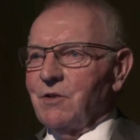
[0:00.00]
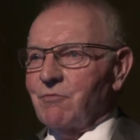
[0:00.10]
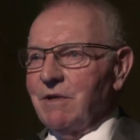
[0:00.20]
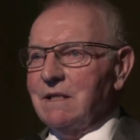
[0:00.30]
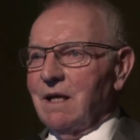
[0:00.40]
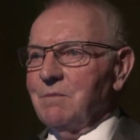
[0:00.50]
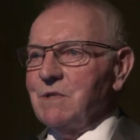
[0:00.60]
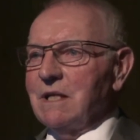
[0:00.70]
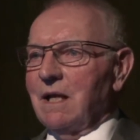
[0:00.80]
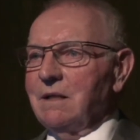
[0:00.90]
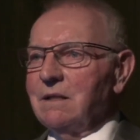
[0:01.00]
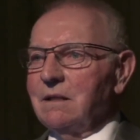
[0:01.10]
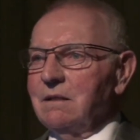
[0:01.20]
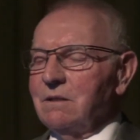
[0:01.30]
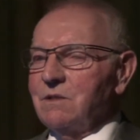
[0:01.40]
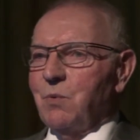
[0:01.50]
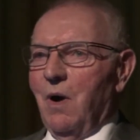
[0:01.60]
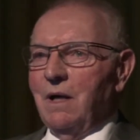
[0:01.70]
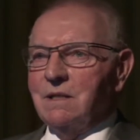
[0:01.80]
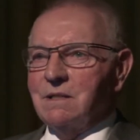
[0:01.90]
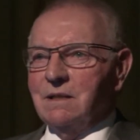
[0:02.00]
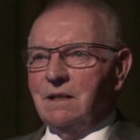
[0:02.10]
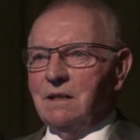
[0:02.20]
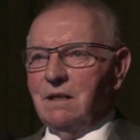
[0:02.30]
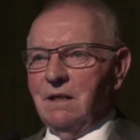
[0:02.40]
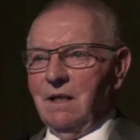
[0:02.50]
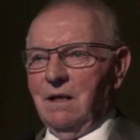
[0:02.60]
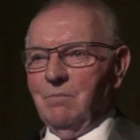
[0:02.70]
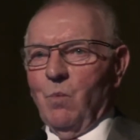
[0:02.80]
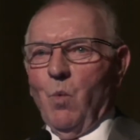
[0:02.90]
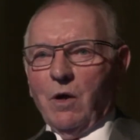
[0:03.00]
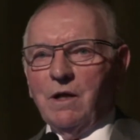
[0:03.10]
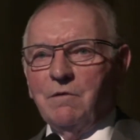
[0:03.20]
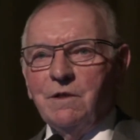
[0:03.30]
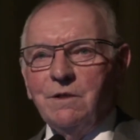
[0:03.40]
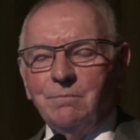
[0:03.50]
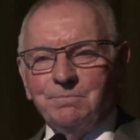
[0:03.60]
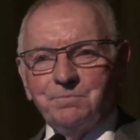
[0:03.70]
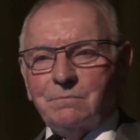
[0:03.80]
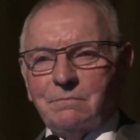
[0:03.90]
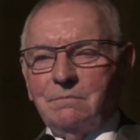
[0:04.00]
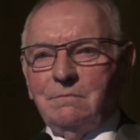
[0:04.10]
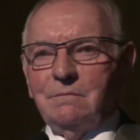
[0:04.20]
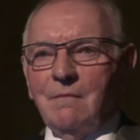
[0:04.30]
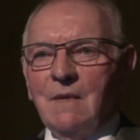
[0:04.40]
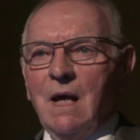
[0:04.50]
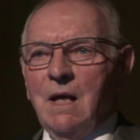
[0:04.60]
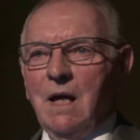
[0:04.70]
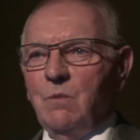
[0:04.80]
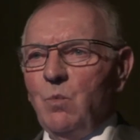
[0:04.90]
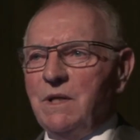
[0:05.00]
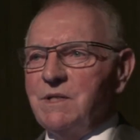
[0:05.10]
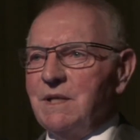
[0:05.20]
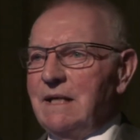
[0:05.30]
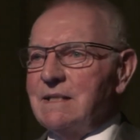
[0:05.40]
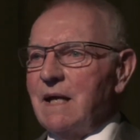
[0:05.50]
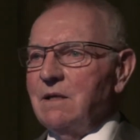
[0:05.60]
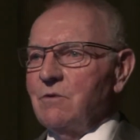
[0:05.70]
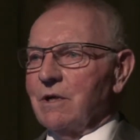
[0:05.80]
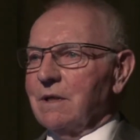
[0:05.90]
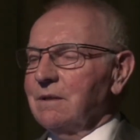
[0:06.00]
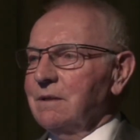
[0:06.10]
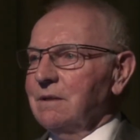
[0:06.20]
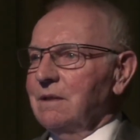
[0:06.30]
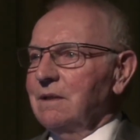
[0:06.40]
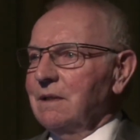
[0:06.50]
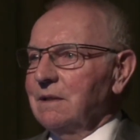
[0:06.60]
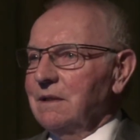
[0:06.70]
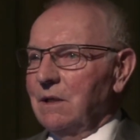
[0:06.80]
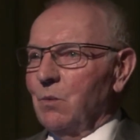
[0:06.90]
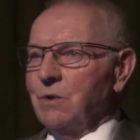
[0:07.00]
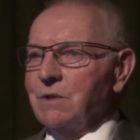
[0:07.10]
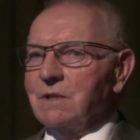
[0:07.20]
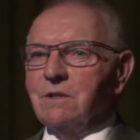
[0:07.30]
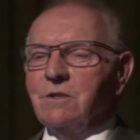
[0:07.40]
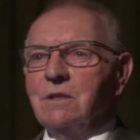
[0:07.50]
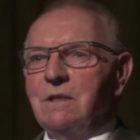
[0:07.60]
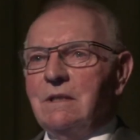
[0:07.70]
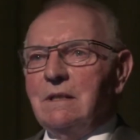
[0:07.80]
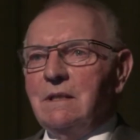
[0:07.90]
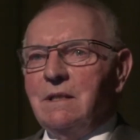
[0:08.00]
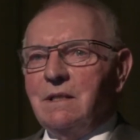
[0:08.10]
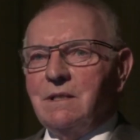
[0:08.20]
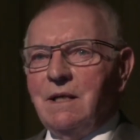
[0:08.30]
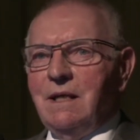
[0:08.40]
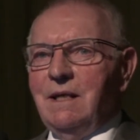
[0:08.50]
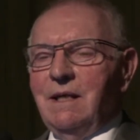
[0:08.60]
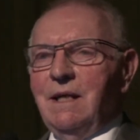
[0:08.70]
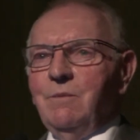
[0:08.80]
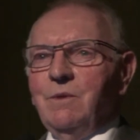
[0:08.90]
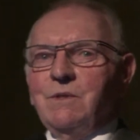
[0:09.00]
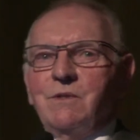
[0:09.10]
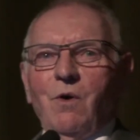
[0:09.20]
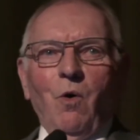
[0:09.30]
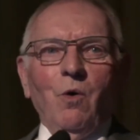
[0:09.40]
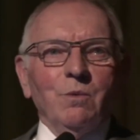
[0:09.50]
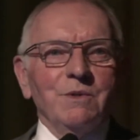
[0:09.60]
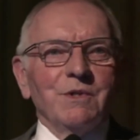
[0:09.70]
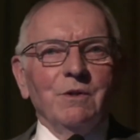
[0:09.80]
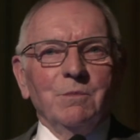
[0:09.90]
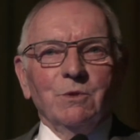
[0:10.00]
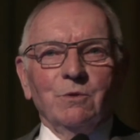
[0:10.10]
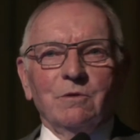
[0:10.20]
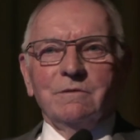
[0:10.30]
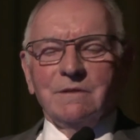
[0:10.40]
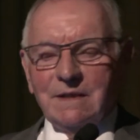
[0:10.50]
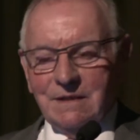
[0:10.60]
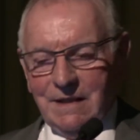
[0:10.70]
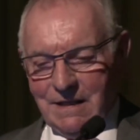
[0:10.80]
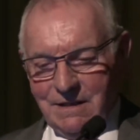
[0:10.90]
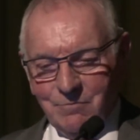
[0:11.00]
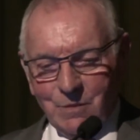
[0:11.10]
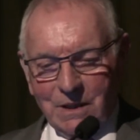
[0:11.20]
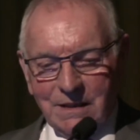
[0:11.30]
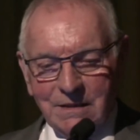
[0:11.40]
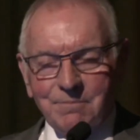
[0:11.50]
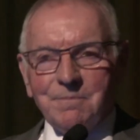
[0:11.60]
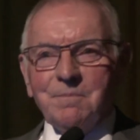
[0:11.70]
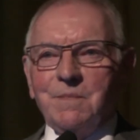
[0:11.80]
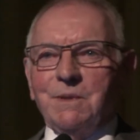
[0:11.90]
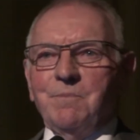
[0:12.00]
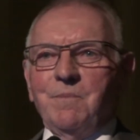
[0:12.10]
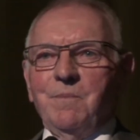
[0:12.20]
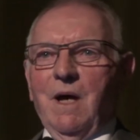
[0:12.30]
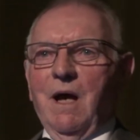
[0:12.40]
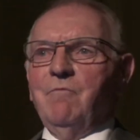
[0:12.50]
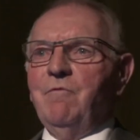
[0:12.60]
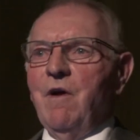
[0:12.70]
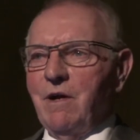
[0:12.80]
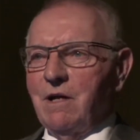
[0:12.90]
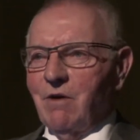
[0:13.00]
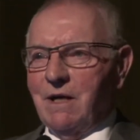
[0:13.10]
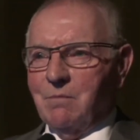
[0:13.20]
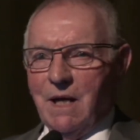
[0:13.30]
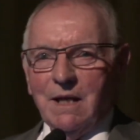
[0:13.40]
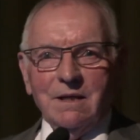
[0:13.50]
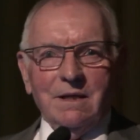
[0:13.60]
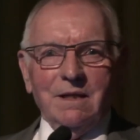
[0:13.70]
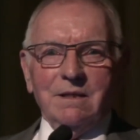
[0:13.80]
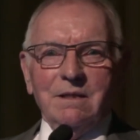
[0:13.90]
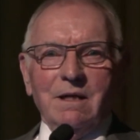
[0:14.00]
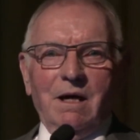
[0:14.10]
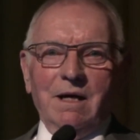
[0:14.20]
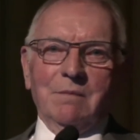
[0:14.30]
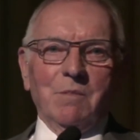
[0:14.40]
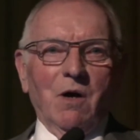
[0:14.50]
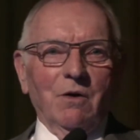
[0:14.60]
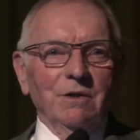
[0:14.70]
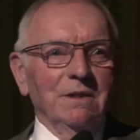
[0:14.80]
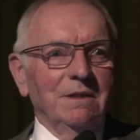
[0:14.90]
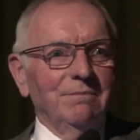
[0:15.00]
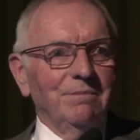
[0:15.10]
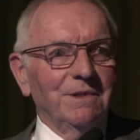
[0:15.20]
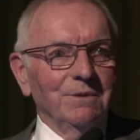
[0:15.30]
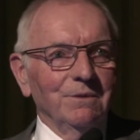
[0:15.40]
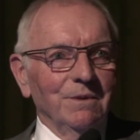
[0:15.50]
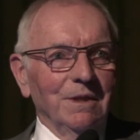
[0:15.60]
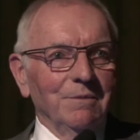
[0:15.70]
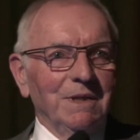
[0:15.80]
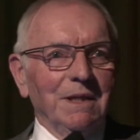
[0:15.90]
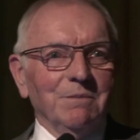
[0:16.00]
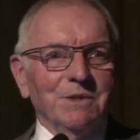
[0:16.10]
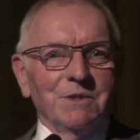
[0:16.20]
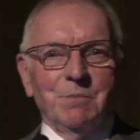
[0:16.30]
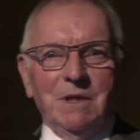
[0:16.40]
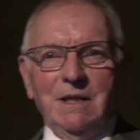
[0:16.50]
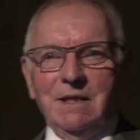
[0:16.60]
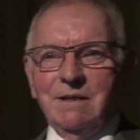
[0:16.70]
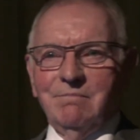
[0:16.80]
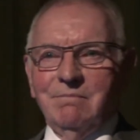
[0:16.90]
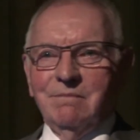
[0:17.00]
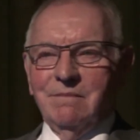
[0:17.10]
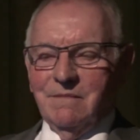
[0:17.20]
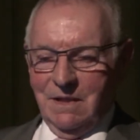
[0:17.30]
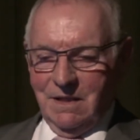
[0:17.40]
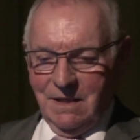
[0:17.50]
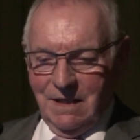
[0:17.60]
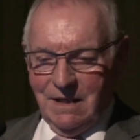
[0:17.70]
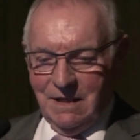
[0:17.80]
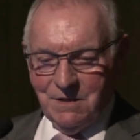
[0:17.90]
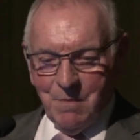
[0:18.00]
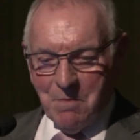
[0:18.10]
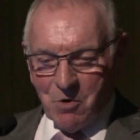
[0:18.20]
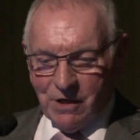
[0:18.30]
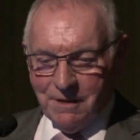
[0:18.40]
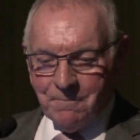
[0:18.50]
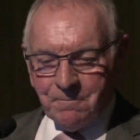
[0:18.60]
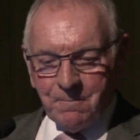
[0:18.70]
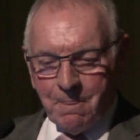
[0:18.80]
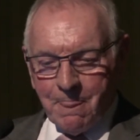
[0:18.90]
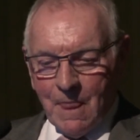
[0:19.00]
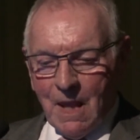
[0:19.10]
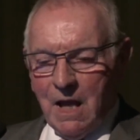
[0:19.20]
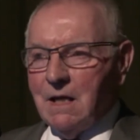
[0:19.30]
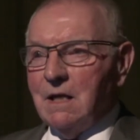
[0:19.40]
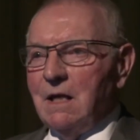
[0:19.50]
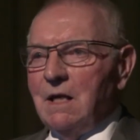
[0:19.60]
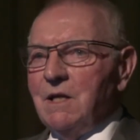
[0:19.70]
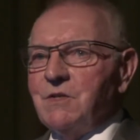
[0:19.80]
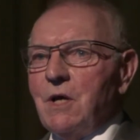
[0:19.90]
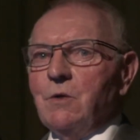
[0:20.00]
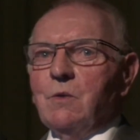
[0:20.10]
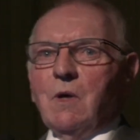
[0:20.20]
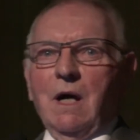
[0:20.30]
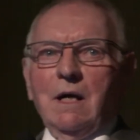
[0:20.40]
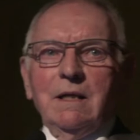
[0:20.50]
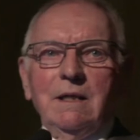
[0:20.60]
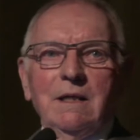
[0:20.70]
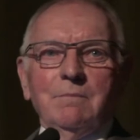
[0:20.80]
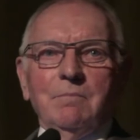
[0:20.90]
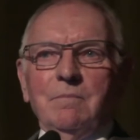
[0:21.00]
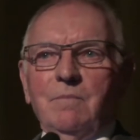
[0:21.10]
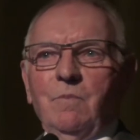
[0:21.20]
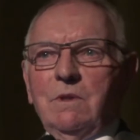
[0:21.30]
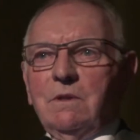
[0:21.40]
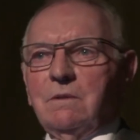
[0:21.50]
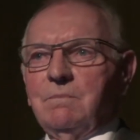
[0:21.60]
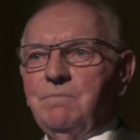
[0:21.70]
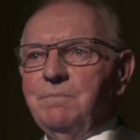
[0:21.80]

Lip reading: three times in London, twice in Wallingford, and once in East Hendred, near Wantage. So he was always on the move, that active mind, but a very great man, and I am honoured to be able to speak in his memory. So I will